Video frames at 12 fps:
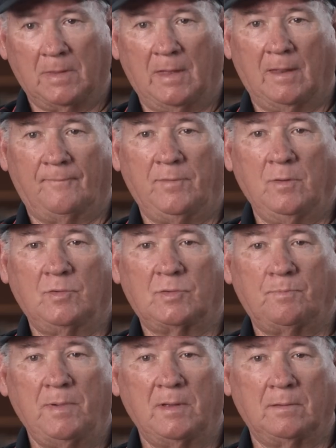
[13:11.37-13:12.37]
And if you
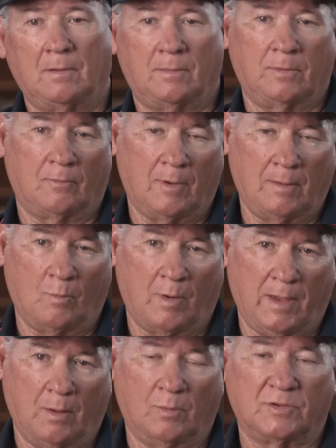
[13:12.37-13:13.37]
spit on the
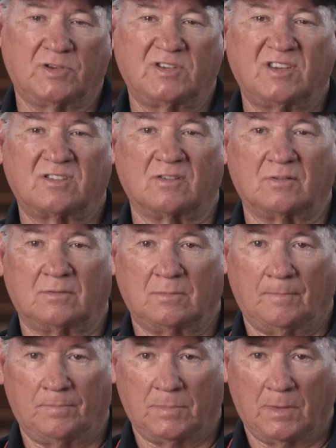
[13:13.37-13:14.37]
runway, it would sizzle.
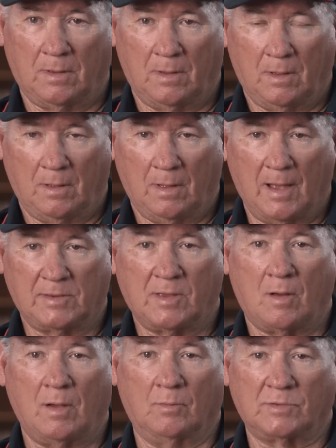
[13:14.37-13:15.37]
That's
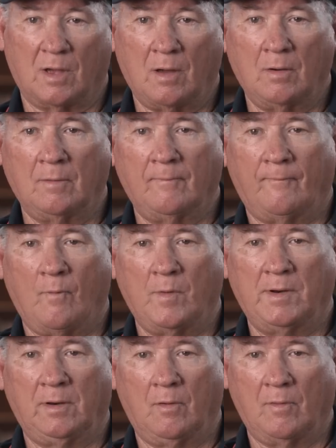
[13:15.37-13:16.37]
all. It was
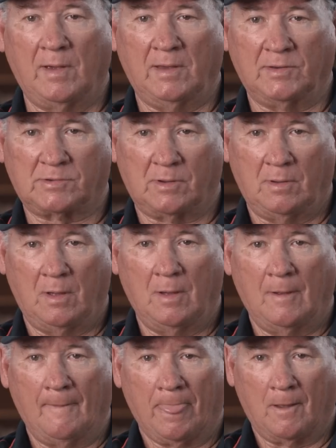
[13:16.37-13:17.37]
140 degrees
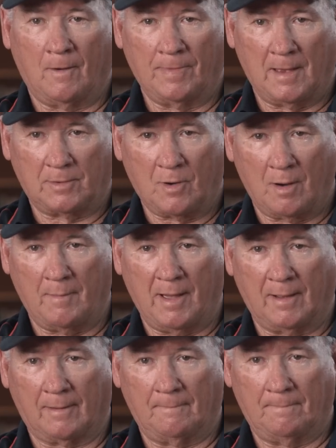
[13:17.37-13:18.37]
on that tarmac.